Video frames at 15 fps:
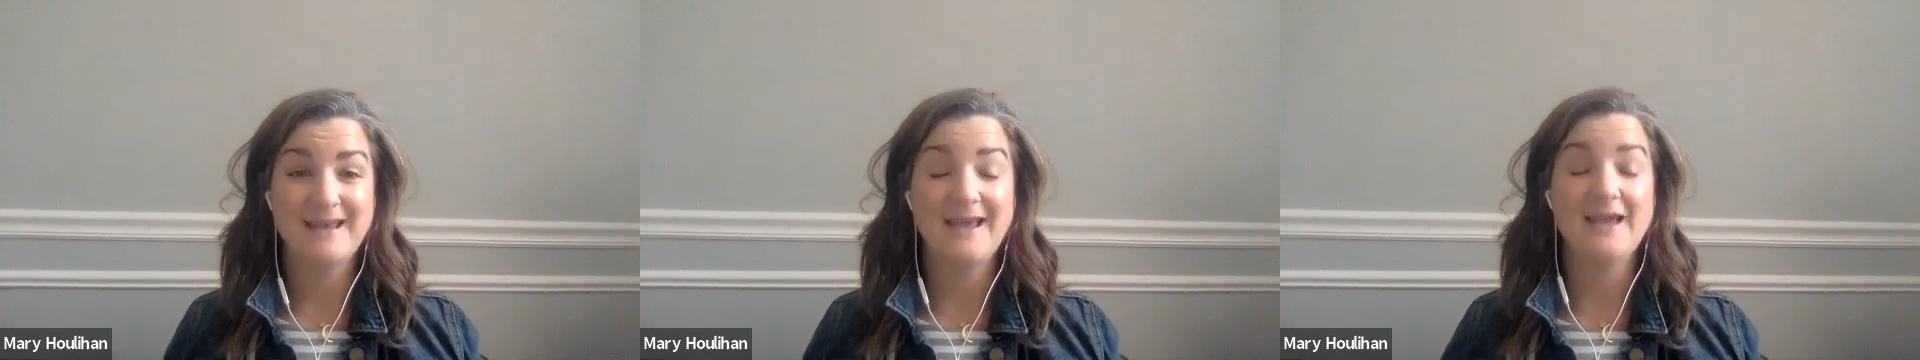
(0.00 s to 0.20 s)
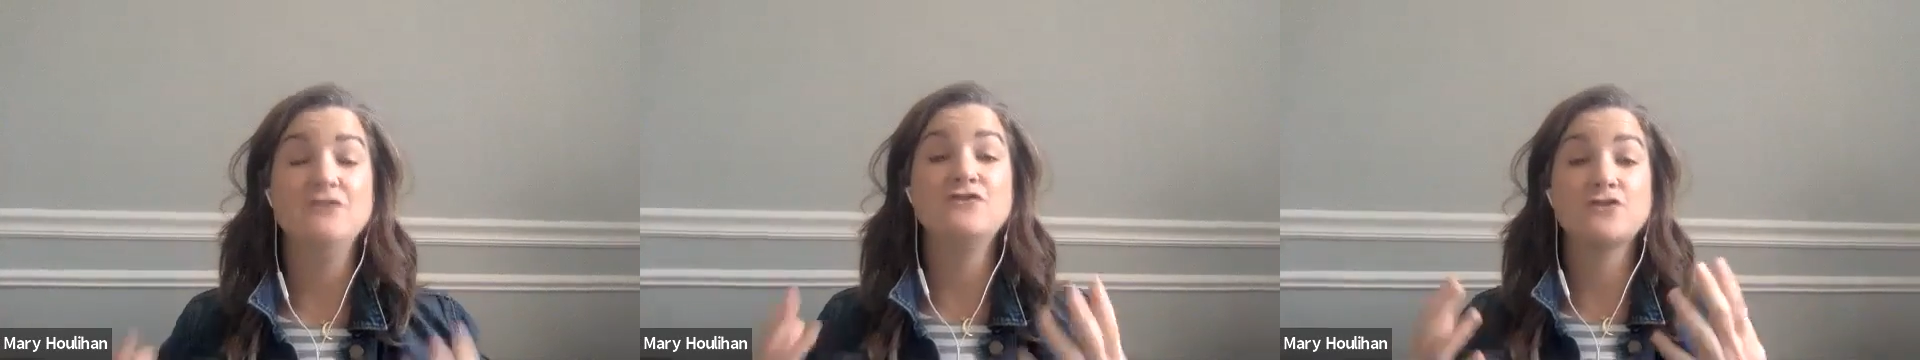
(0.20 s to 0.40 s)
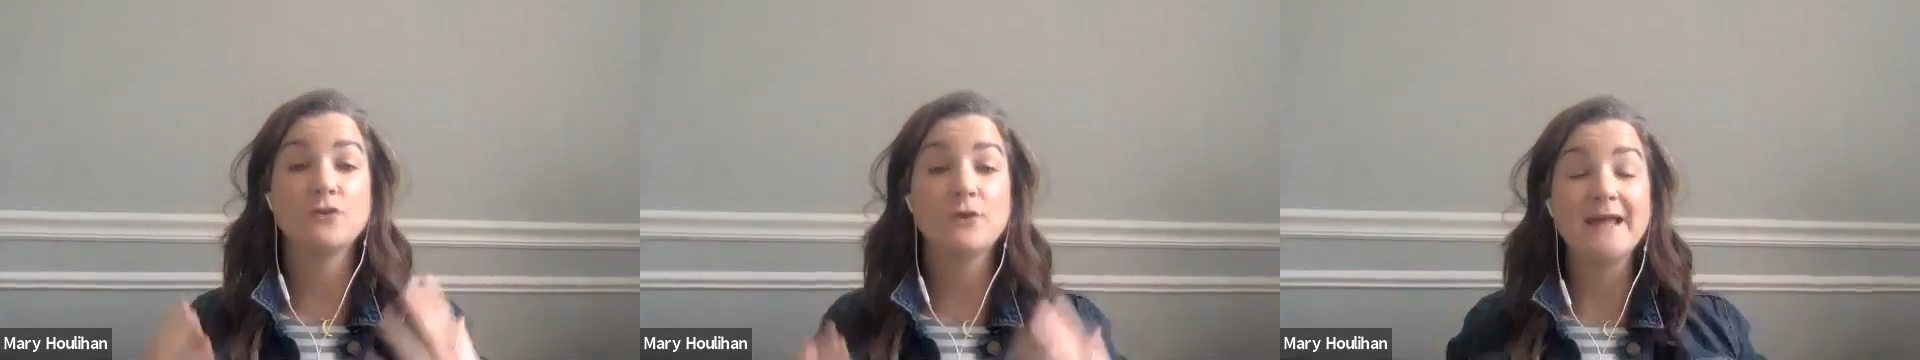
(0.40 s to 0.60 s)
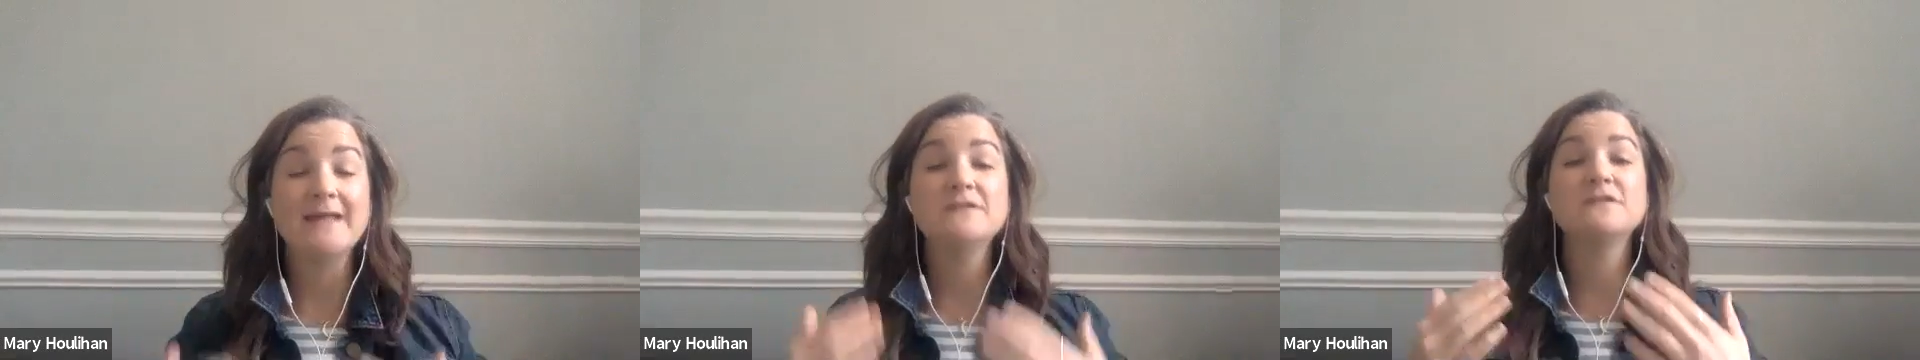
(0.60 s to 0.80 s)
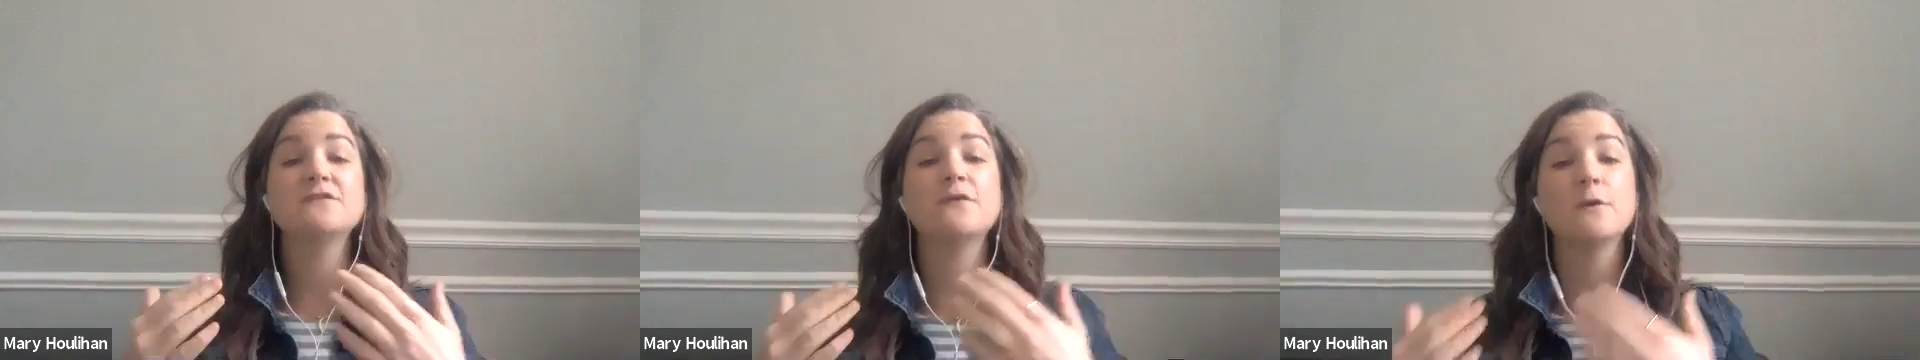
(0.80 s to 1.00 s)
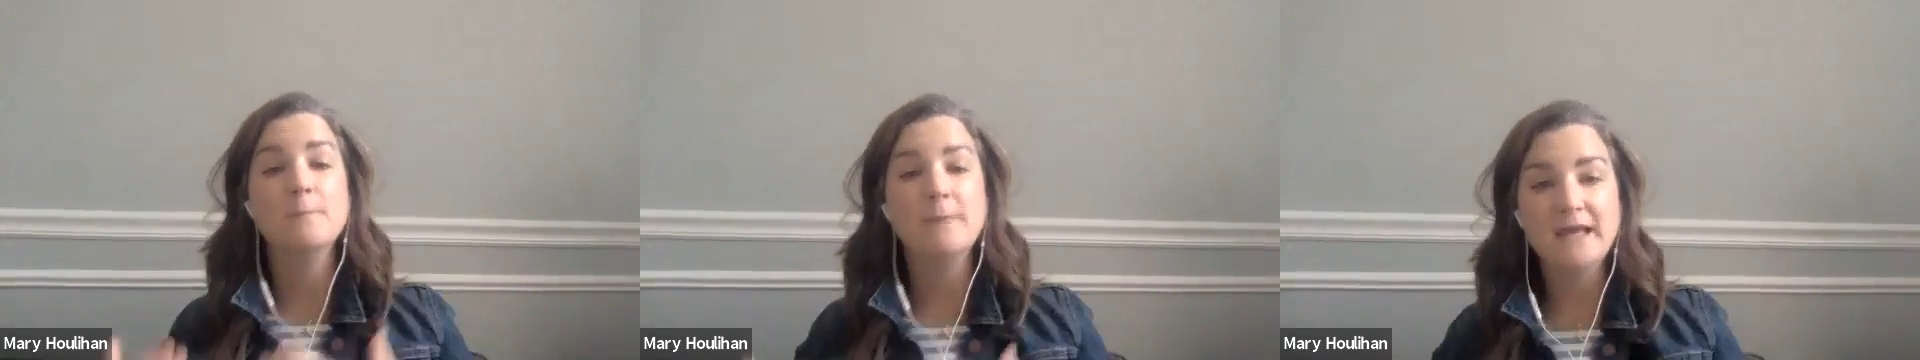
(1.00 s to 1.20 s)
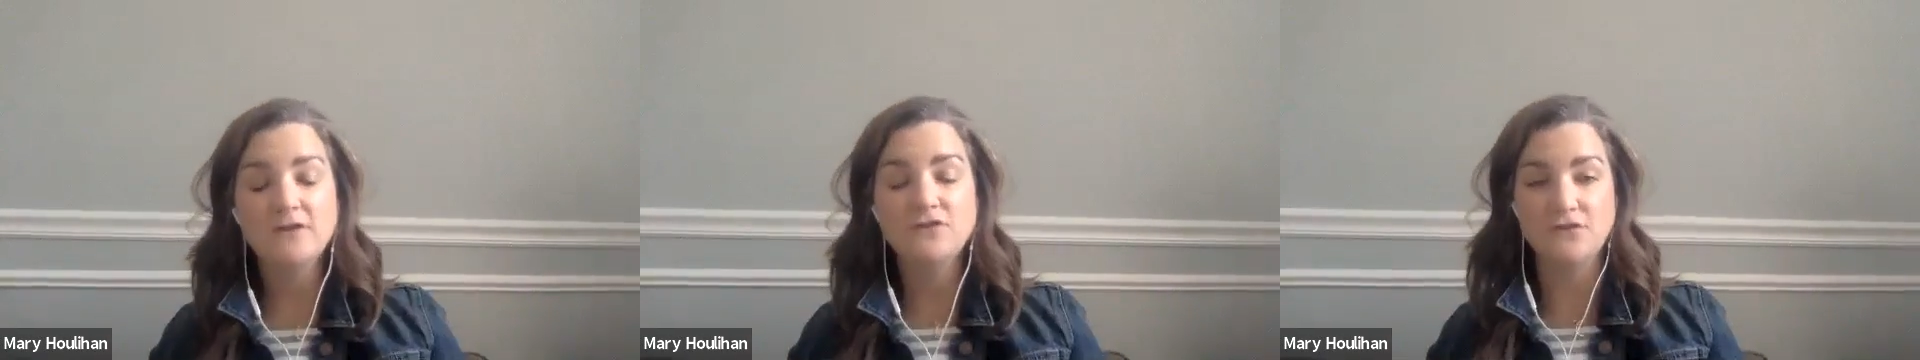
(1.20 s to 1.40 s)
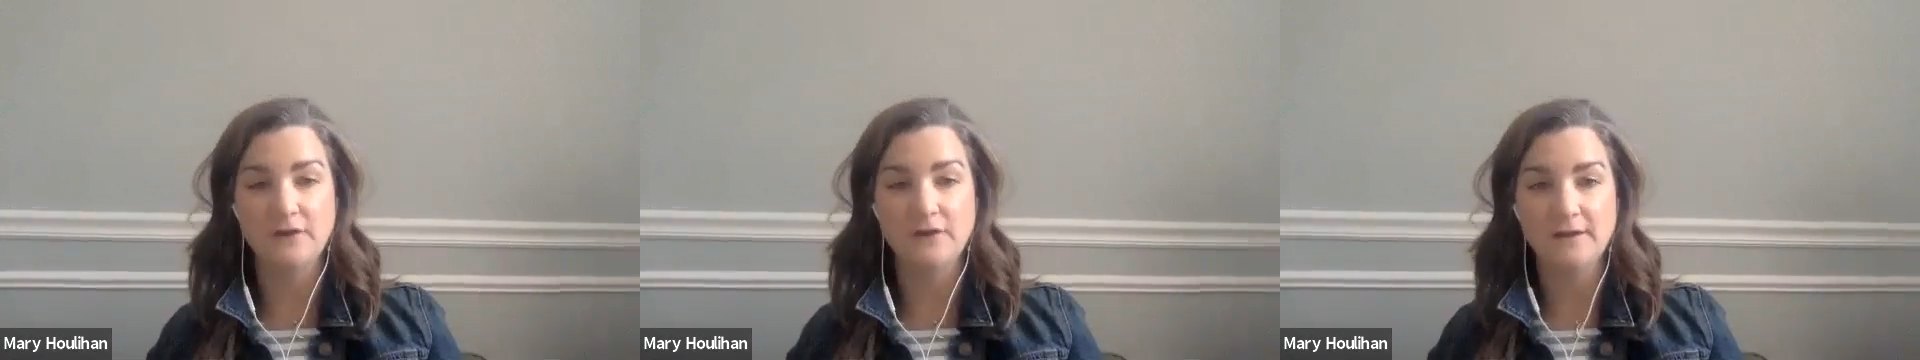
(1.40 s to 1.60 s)
And
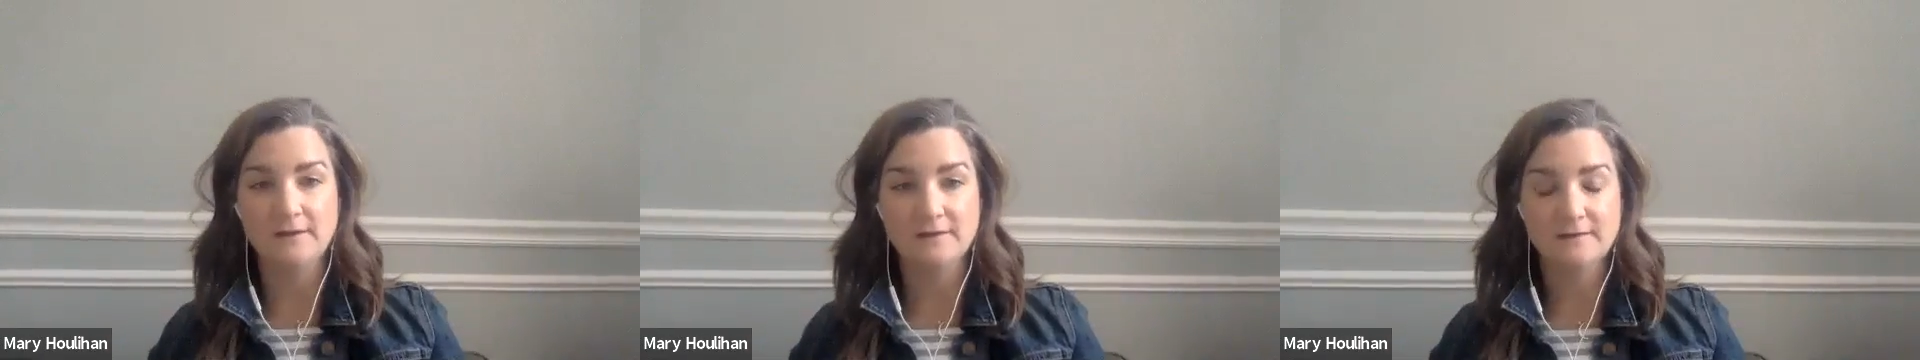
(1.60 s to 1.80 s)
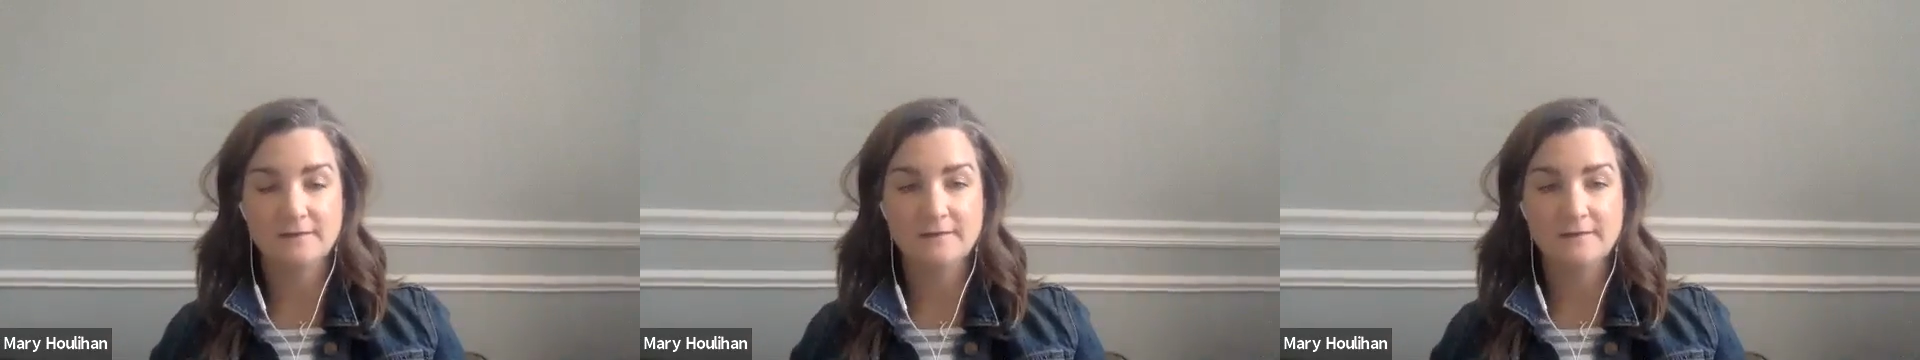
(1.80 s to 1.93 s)
transformation